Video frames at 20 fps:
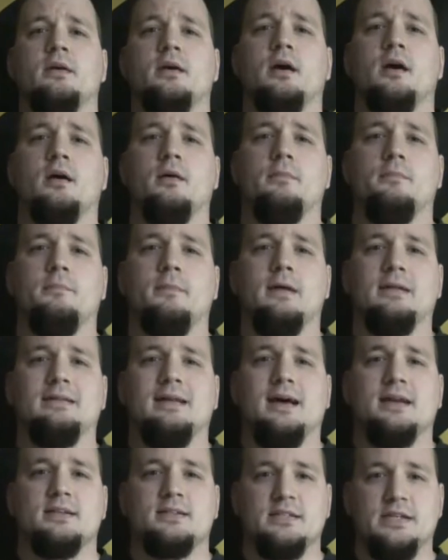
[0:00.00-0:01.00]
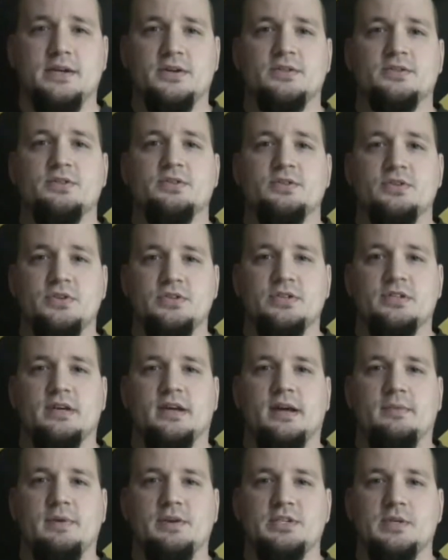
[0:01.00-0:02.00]
Um, a lot of seniors and juniors,
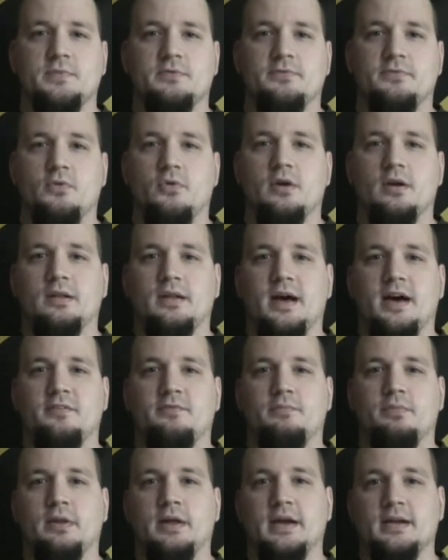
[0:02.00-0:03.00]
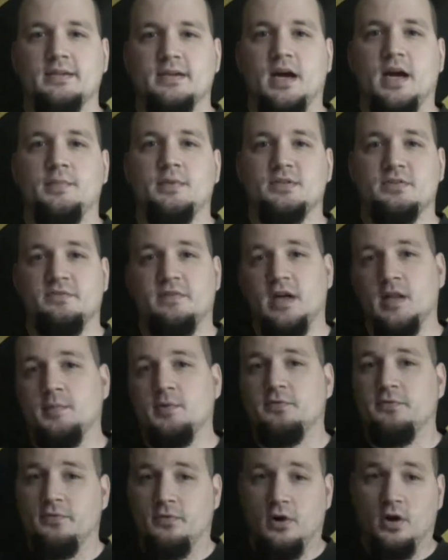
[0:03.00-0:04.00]
like I mentioned before, and a lot of playing time is
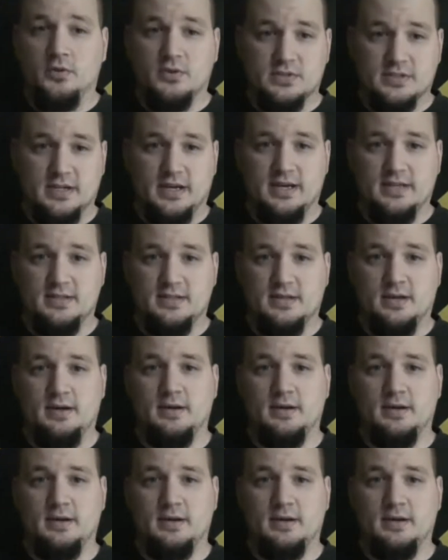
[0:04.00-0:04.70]
available for all those guys.